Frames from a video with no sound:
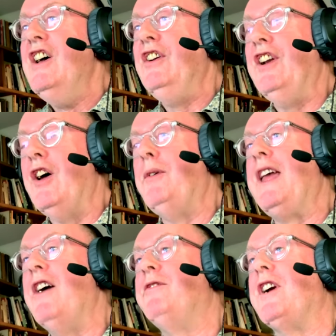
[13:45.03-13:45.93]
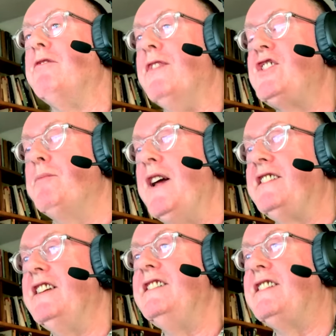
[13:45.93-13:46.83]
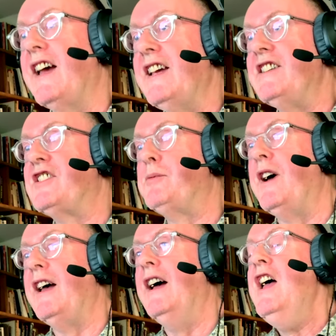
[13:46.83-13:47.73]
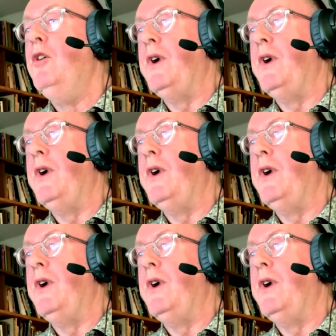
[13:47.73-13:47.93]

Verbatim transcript: you know, we have very regimented days where